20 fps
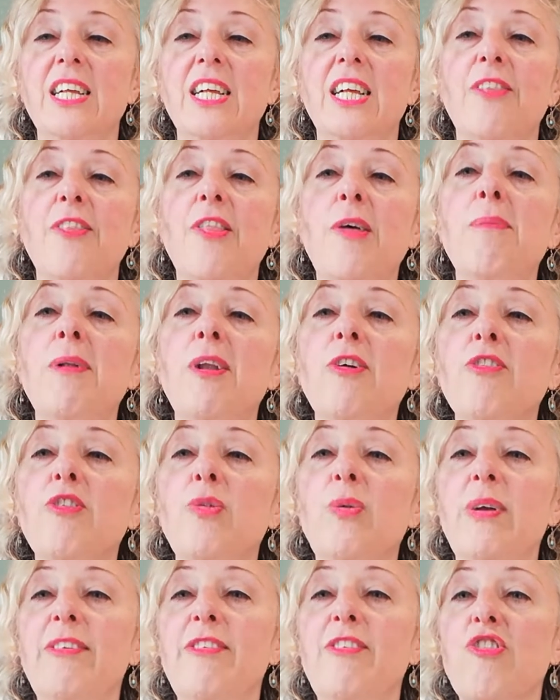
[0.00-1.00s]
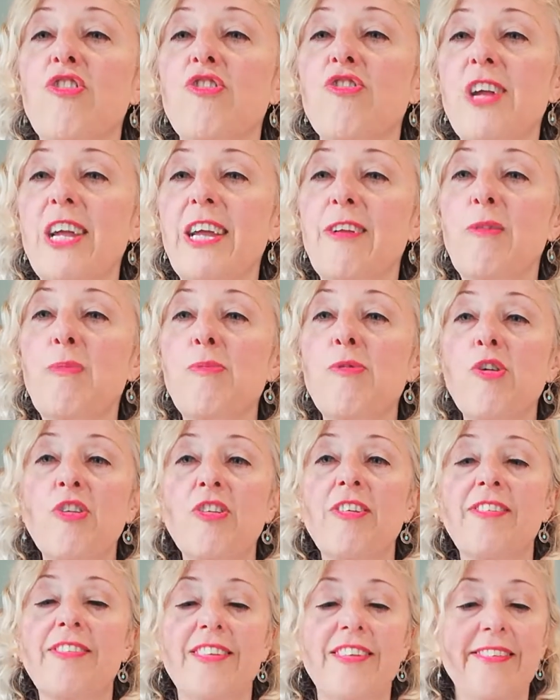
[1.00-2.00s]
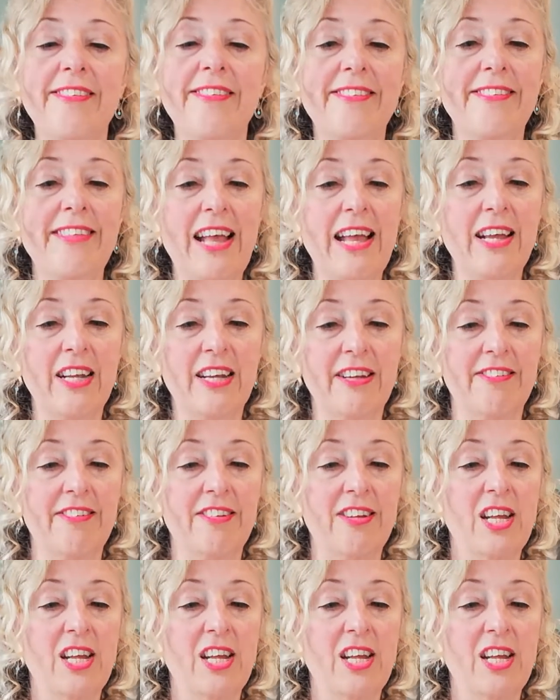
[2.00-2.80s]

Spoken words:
They belong to a strict Protestant sect,